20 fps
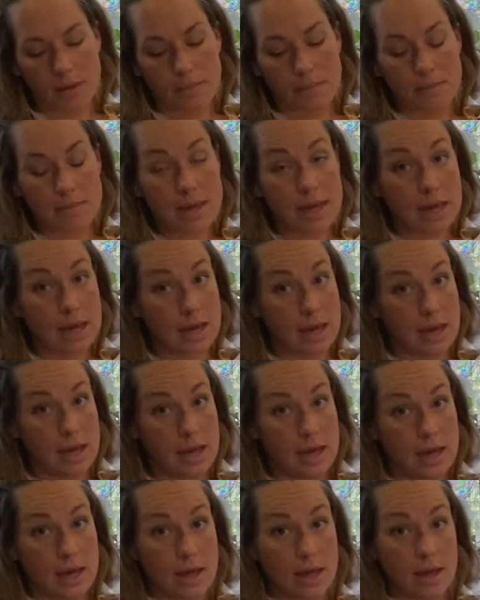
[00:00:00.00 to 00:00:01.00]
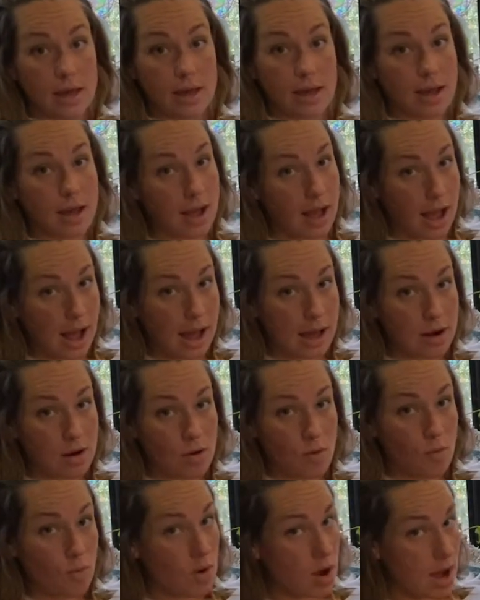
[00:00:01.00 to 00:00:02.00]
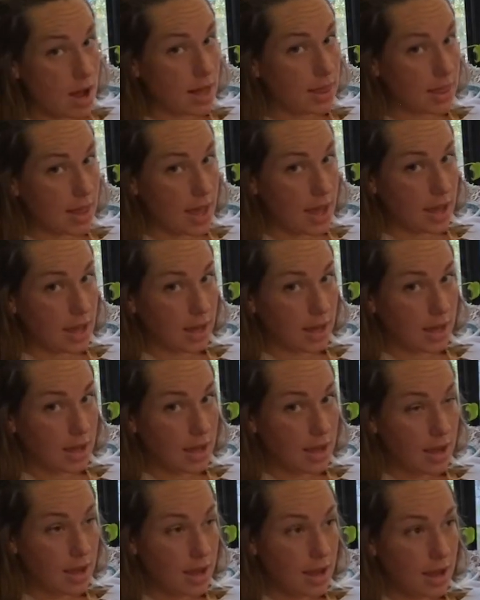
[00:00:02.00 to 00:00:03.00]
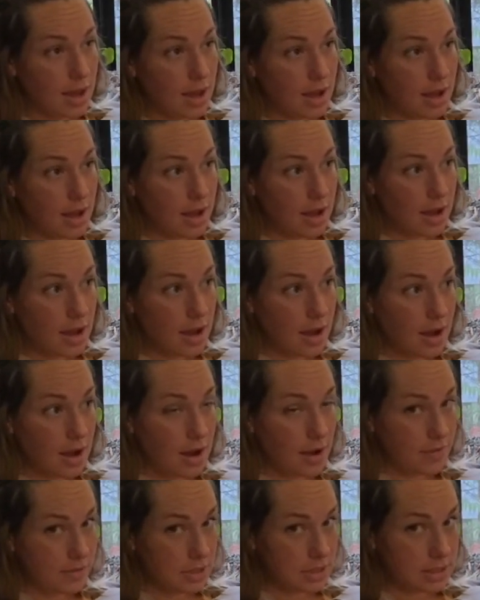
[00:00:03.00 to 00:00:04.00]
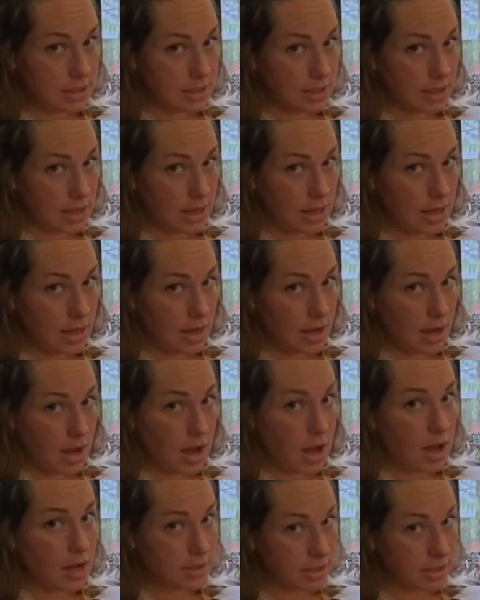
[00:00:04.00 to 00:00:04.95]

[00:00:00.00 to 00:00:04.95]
me, I don't want like obviously a